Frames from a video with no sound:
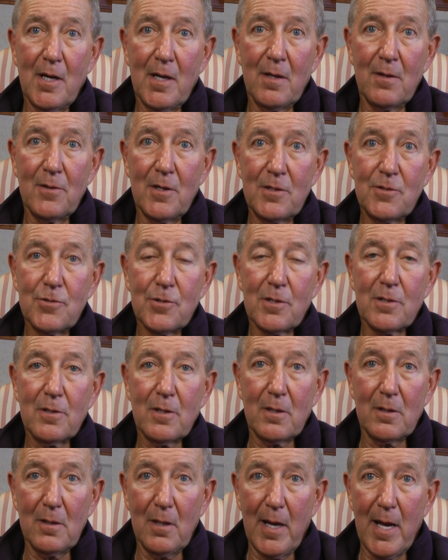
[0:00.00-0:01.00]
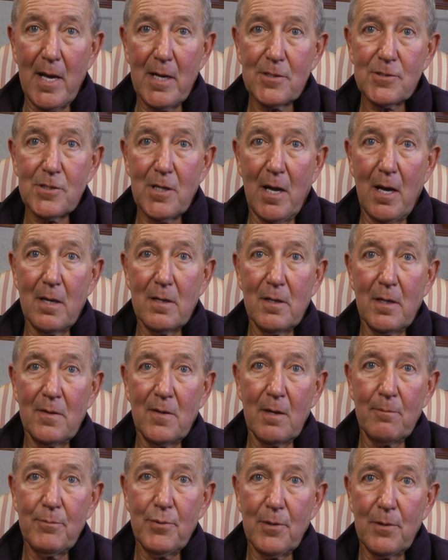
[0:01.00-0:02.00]
and they took the glass out
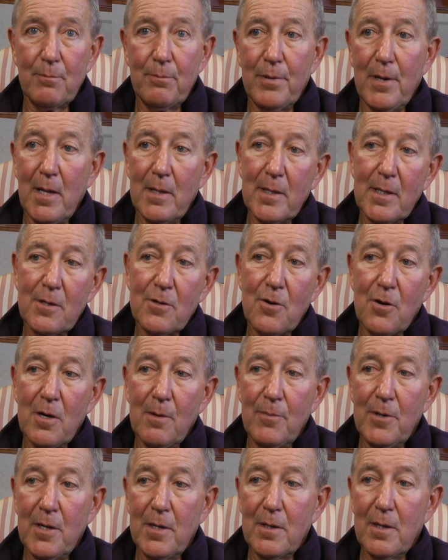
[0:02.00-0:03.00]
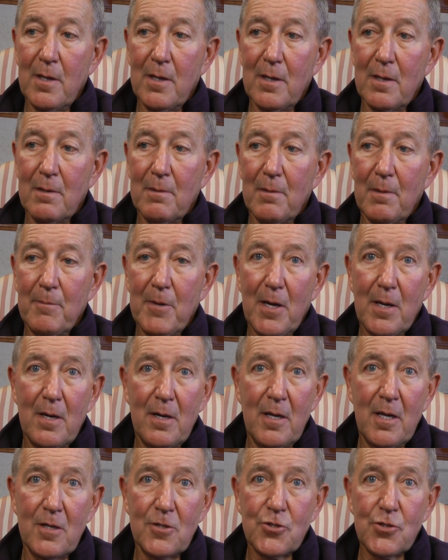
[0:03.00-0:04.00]
and they put polycarbonate in about
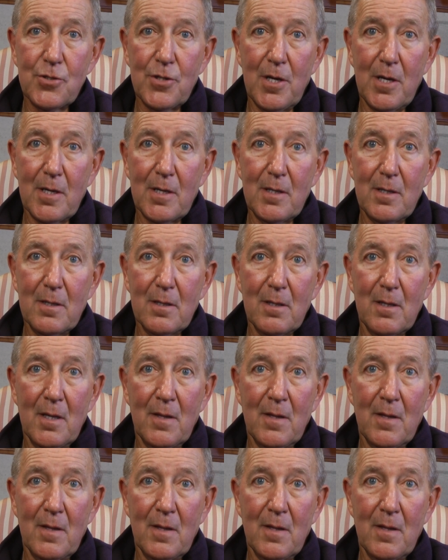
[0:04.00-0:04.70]
1 inch thick,